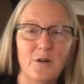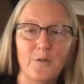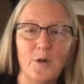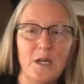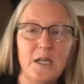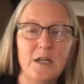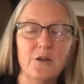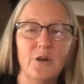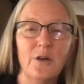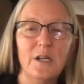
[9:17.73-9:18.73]
over a
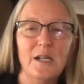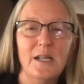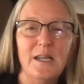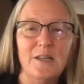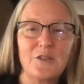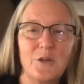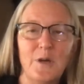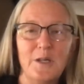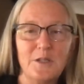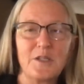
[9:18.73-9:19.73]
year. And so
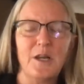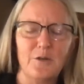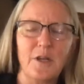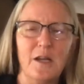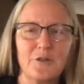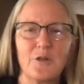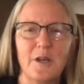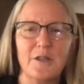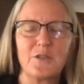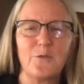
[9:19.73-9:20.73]
I decide, okay, I'll
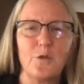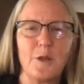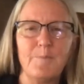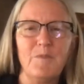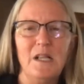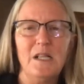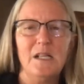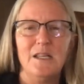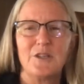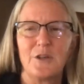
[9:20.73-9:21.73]
try this for them.
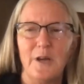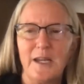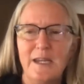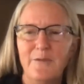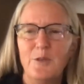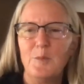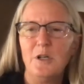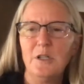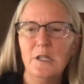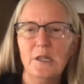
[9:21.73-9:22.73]
So I give them
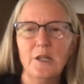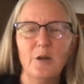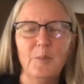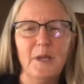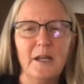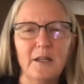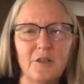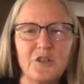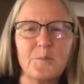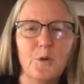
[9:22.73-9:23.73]
all a
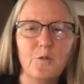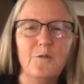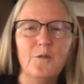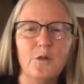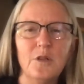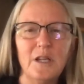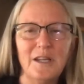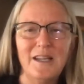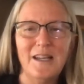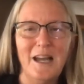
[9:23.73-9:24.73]
little spoonful
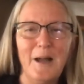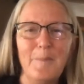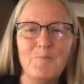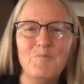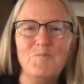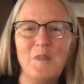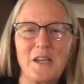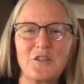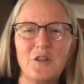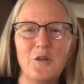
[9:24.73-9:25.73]

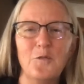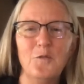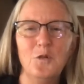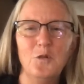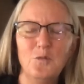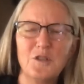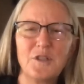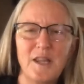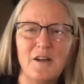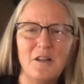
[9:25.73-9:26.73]
next to their food, which
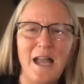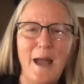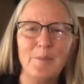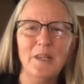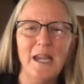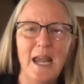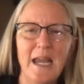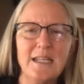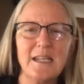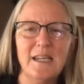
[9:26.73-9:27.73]
they all happily
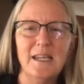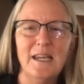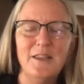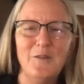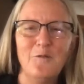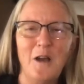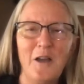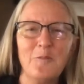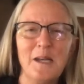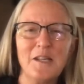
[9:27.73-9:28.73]
ate. And then
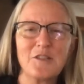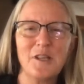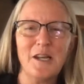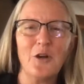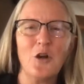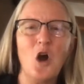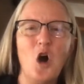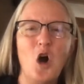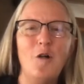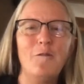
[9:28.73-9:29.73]
5 minutes later,
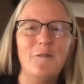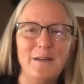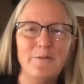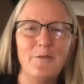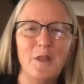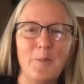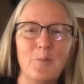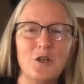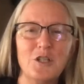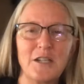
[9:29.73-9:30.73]
all 5 of
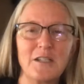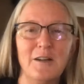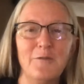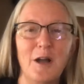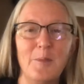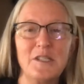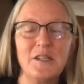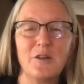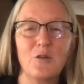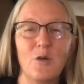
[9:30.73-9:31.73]
them projectile
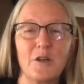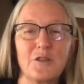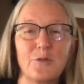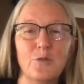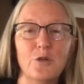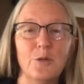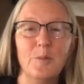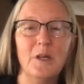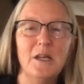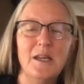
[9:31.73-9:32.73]
vomited across the
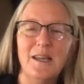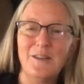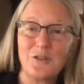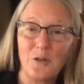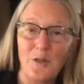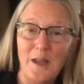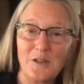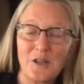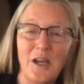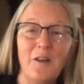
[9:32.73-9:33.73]
room. And so
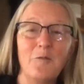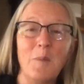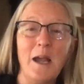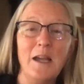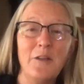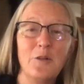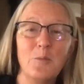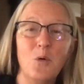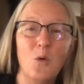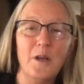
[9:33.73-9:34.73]
that's kind of my other
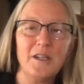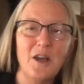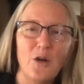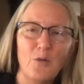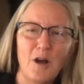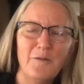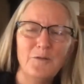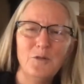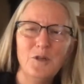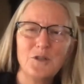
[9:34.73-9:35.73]
point. Raw
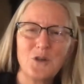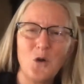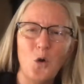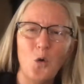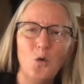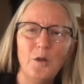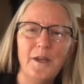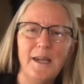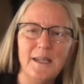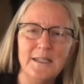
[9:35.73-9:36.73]
food is
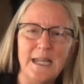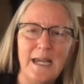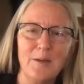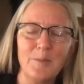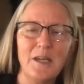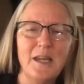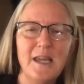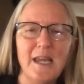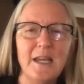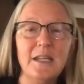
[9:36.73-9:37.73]
cold and damp.
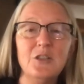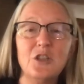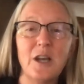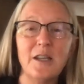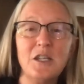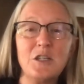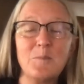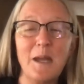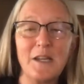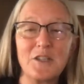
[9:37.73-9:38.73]
And in Chinese
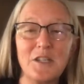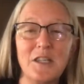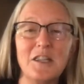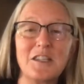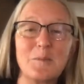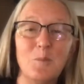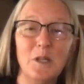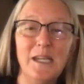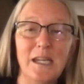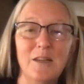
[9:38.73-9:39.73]
medicine, the
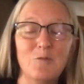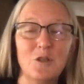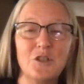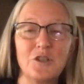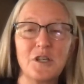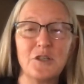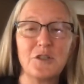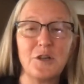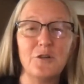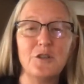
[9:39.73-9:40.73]
spleen, which is
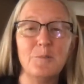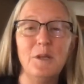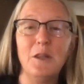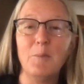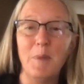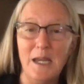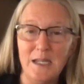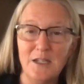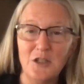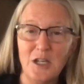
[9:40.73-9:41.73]
considered to be the
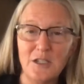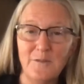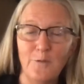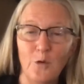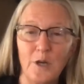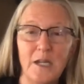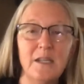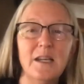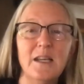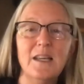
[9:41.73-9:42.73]
main digestive
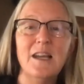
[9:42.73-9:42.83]
organ,